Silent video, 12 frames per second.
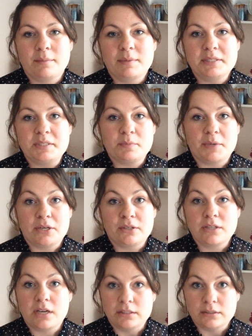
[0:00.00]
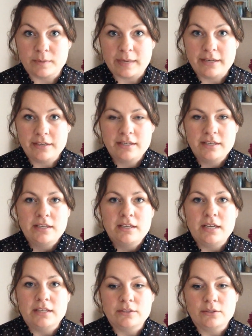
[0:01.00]
inspired colorway.
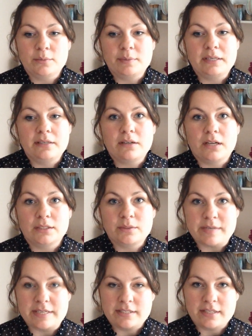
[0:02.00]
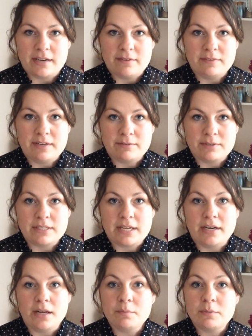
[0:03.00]
And there will be colorways that I've never
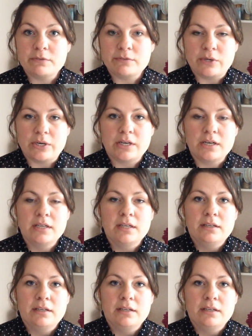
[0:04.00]
dyed up before.